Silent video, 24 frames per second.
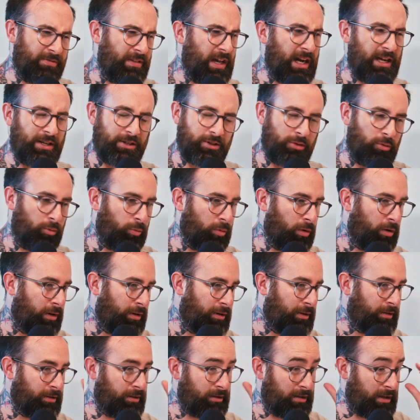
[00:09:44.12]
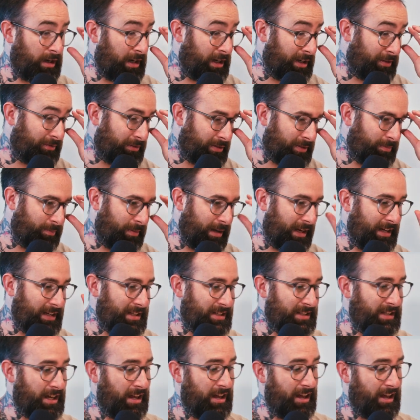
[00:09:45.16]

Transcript: that's a word, kind of space.